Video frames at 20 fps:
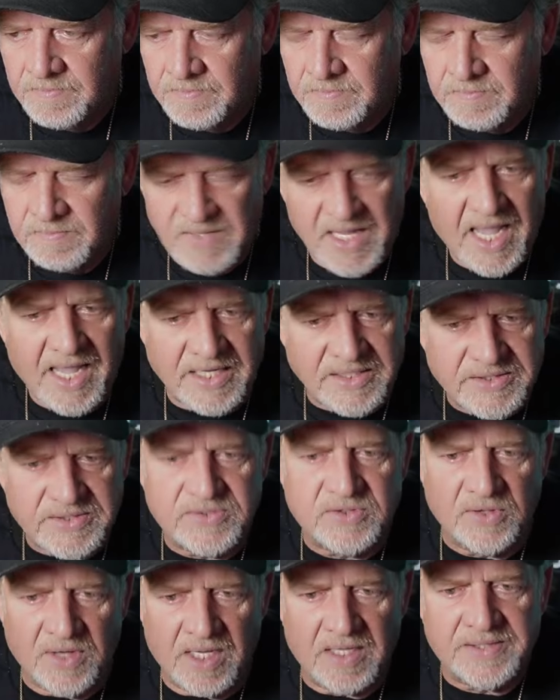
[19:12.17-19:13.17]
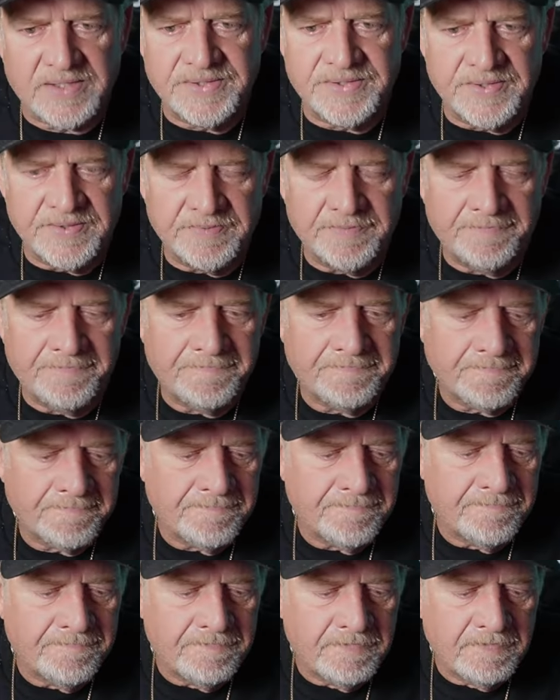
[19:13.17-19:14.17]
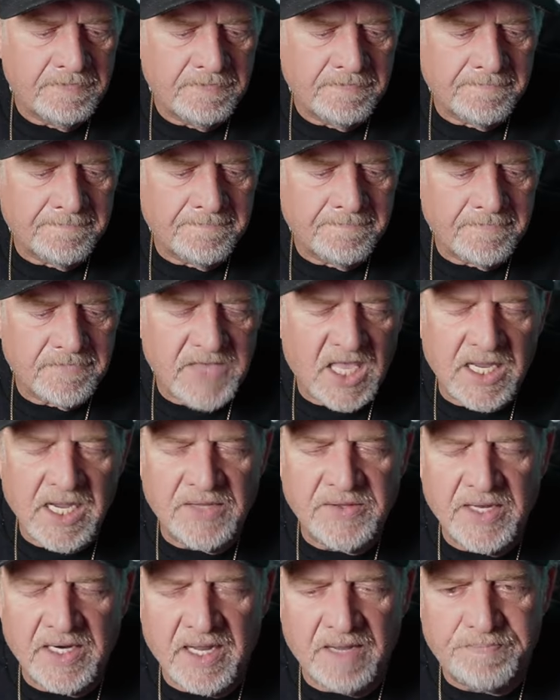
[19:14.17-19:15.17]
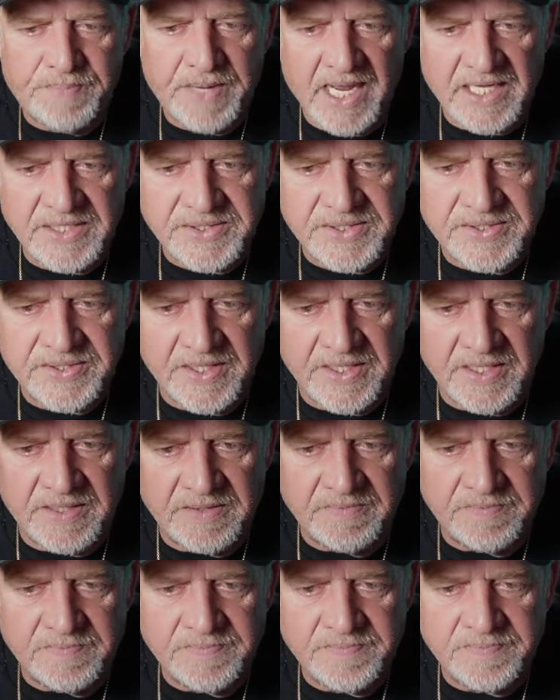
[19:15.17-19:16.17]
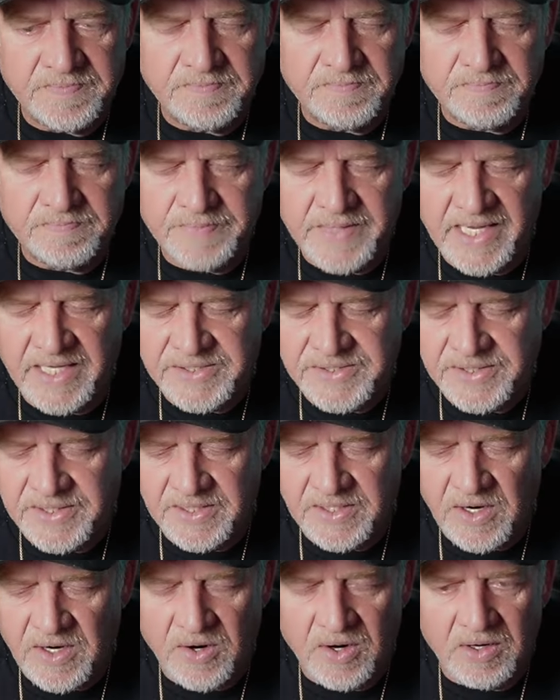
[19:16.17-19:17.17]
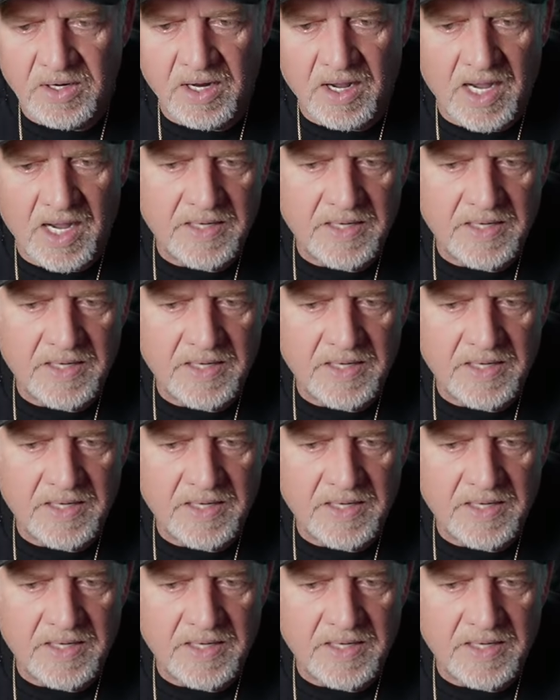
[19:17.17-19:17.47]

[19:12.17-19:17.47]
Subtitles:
nice trucks. And then I passed the car lot,